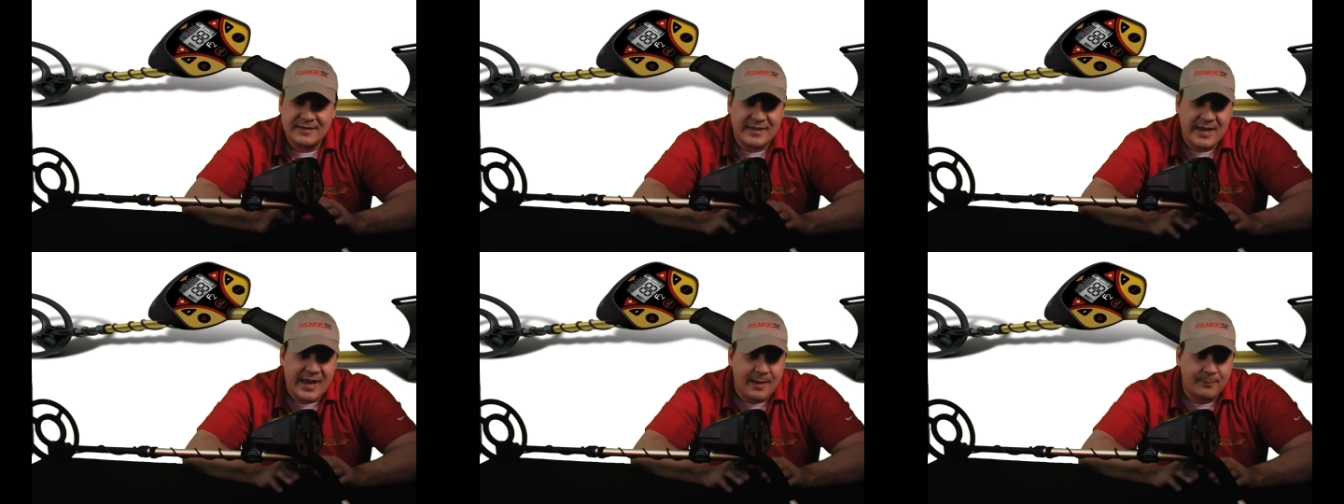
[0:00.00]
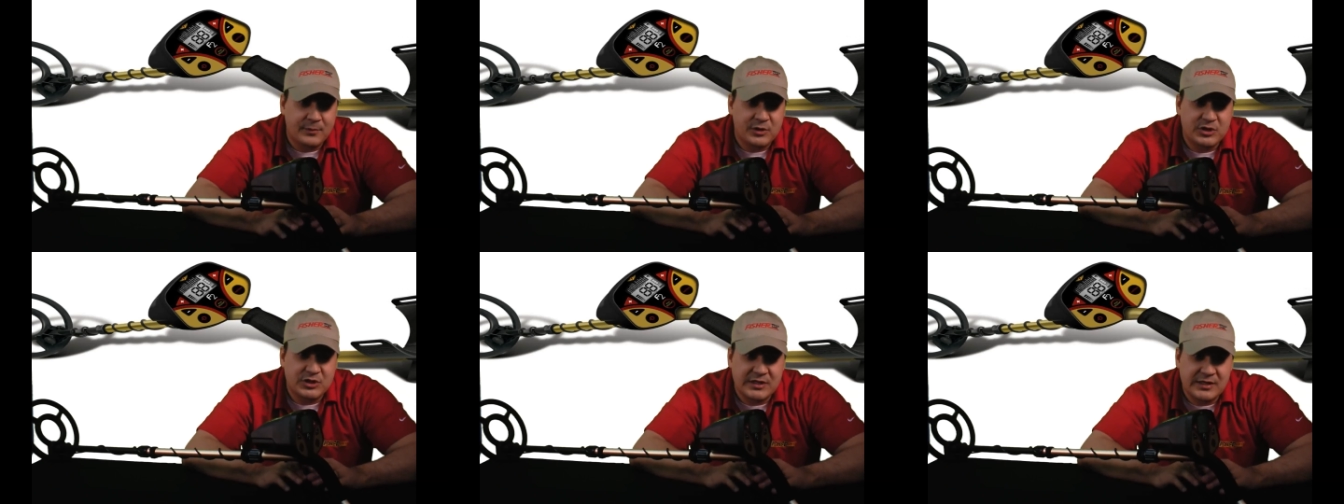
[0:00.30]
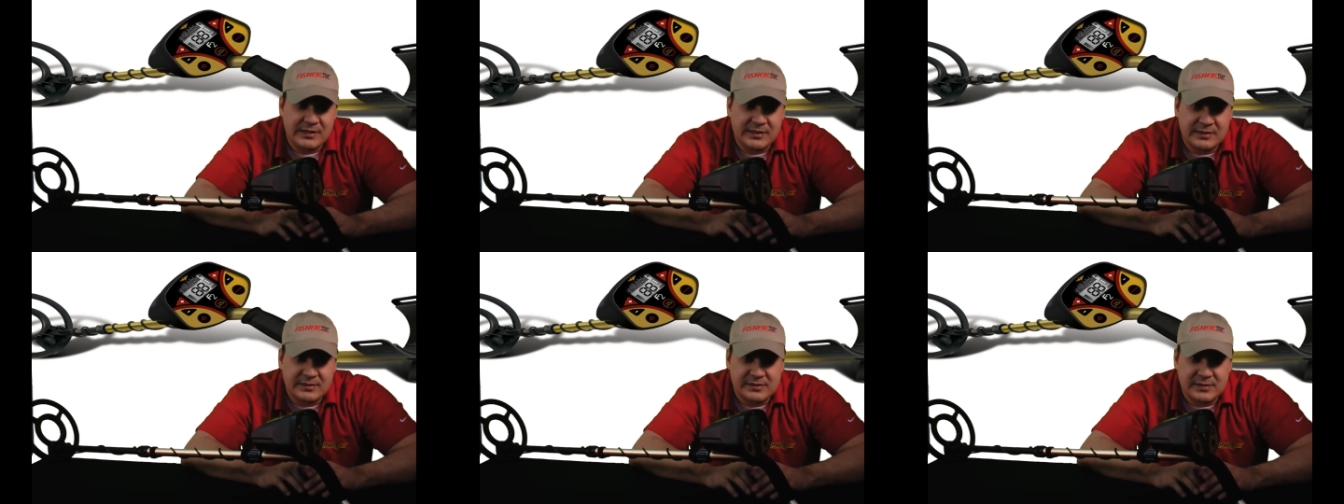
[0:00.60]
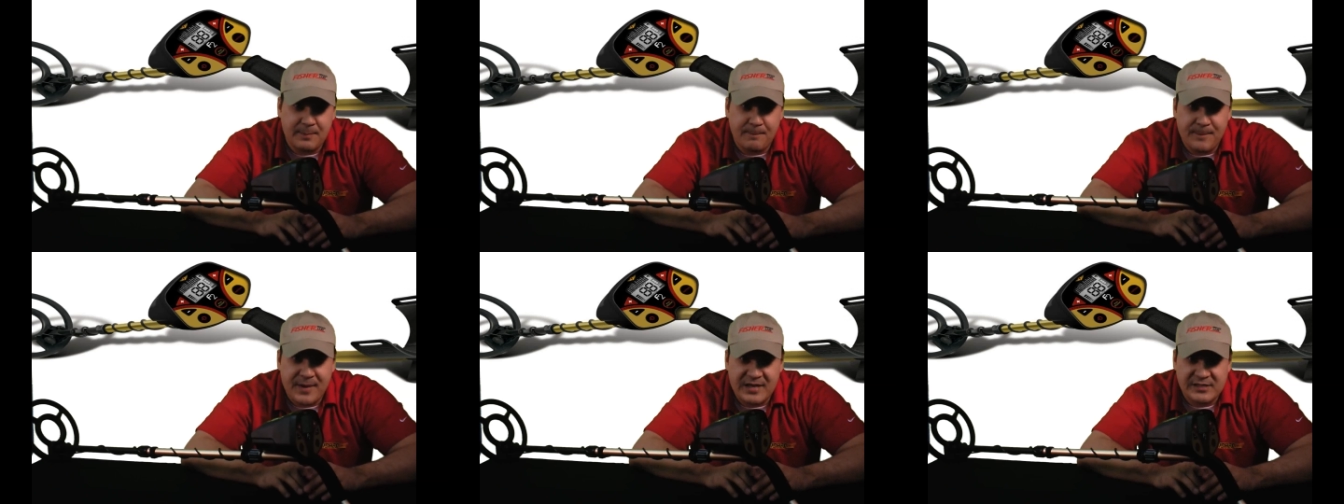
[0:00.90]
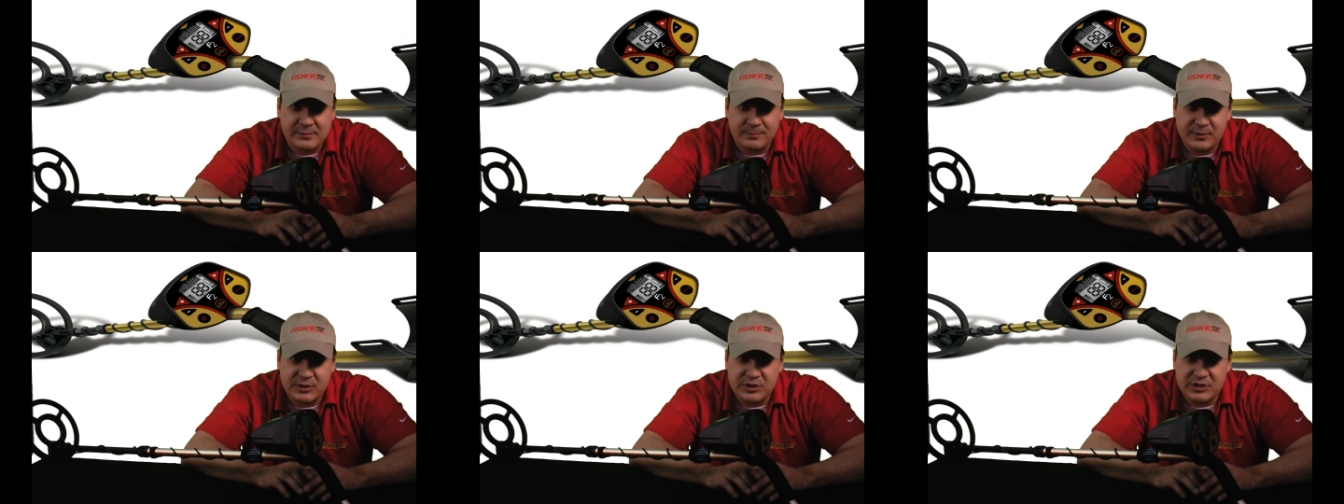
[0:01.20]
that that machine is the
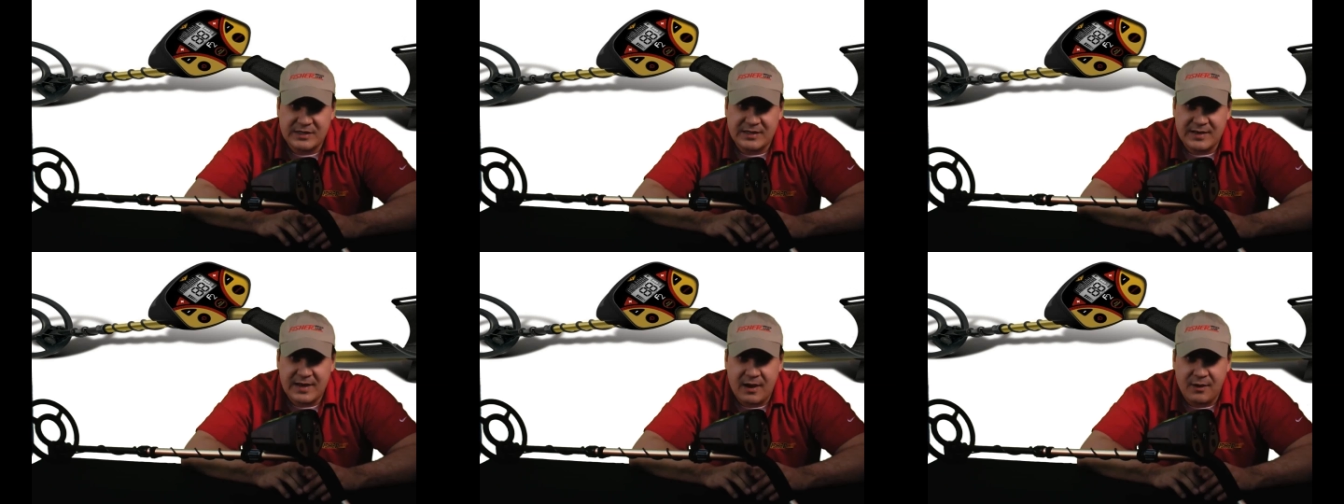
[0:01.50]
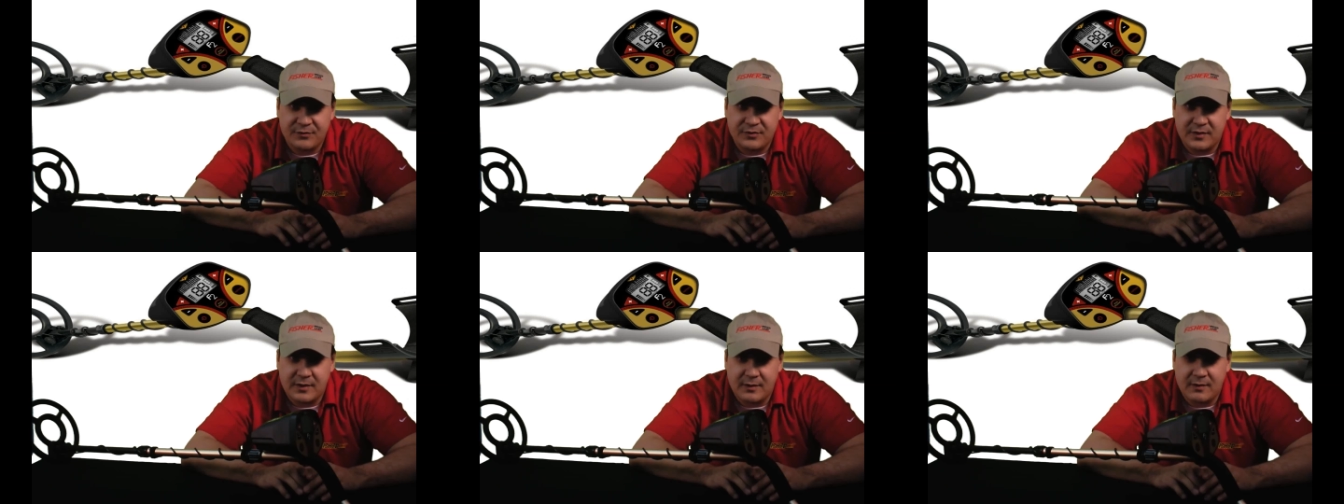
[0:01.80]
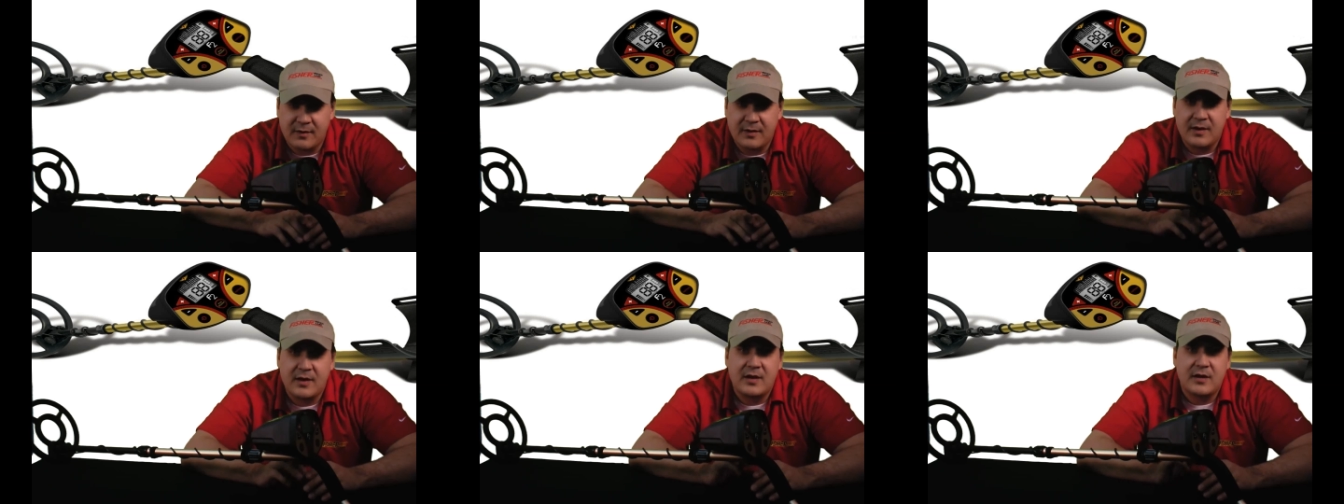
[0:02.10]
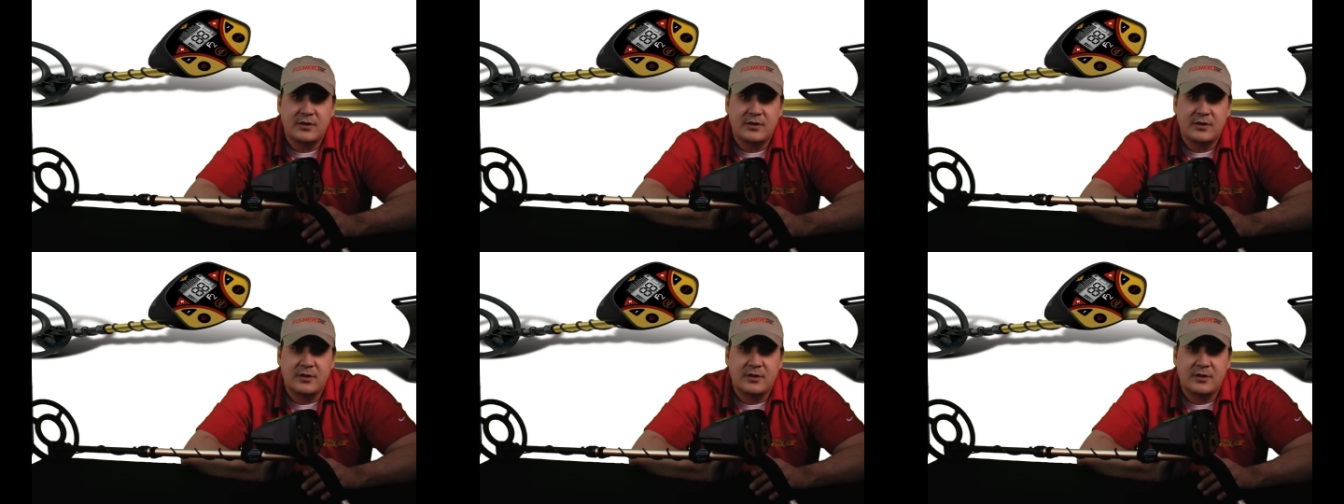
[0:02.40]
best machine out there.